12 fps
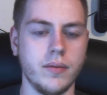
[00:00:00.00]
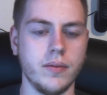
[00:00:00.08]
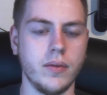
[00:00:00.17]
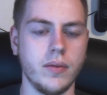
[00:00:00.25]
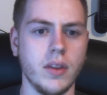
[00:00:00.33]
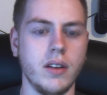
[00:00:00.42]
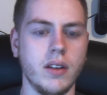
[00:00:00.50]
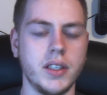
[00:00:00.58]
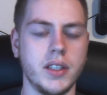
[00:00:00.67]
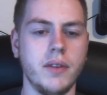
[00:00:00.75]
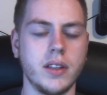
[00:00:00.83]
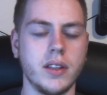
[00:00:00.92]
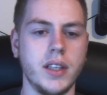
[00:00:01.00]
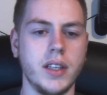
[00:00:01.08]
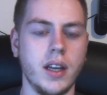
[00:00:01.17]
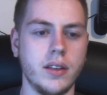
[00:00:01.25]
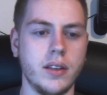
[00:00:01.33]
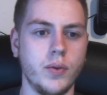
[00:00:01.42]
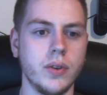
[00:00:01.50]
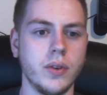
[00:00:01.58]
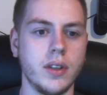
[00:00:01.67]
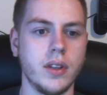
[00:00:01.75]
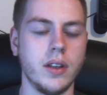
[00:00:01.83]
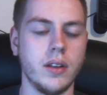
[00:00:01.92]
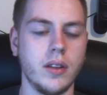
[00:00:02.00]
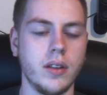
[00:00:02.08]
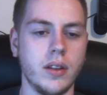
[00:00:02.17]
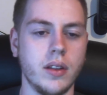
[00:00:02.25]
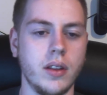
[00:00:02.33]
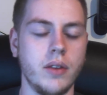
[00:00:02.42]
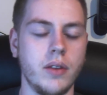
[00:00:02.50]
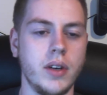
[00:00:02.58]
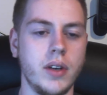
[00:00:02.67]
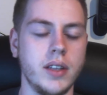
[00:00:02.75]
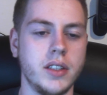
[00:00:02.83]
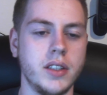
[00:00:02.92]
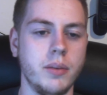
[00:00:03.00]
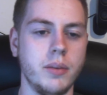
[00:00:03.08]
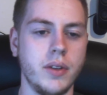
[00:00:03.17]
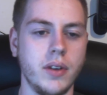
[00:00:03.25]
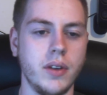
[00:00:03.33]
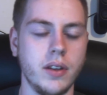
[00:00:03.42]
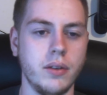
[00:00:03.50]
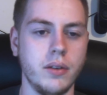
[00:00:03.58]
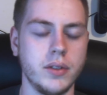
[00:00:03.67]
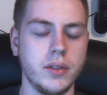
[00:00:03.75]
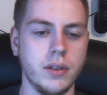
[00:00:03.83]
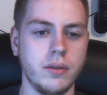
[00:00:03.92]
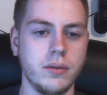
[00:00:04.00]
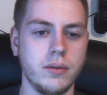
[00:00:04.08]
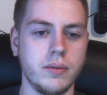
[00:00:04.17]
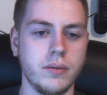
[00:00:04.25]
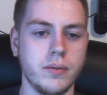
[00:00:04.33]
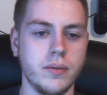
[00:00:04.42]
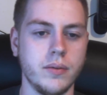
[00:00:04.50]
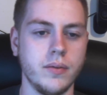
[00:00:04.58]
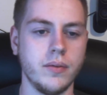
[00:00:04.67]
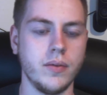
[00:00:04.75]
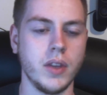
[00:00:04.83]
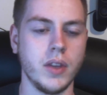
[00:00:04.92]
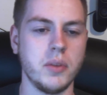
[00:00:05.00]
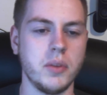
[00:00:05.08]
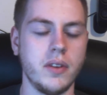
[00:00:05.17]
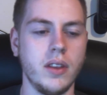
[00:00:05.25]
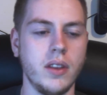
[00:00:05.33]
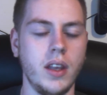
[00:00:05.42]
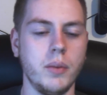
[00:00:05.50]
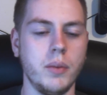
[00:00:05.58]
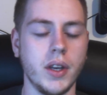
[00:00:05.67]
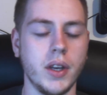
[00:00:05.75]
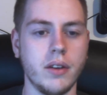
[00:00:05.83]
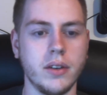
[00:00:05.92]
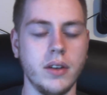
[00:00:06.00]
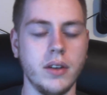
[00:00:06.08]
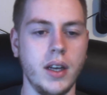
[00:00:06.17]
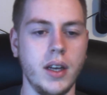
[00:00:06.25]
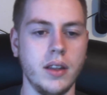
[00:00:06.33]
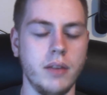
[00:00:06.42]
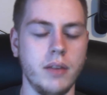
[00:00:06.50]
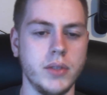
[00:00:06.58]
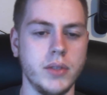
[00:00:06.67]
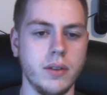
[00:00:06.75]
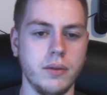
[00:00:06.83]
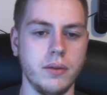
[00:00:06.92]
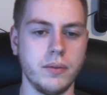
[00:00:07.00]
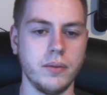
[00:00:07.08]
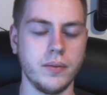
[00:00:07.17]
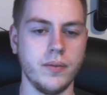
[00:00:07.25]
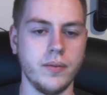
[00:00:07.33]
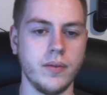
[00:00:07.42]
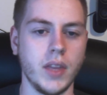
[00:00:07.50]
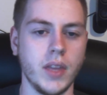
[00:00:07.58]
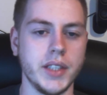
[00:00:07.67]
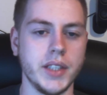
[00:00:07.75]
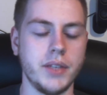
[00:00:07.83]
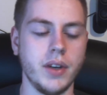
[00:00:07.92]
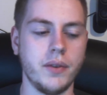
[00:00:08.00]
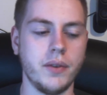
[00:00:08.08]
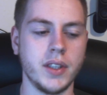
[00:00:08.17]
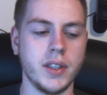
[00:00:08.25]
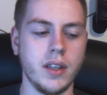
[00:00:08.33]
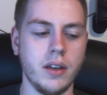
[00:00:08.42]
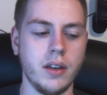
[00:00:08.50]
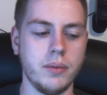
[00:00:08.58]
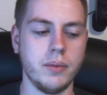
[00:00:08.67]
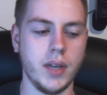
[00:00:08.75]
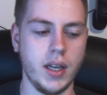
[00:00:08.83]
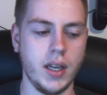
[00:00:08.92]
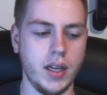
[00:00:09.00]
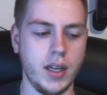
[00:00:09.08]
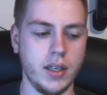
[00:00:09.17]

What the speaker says: well, she felt she had ruined the relationship between the two. So between the main character and them. So she tried to fix that up, and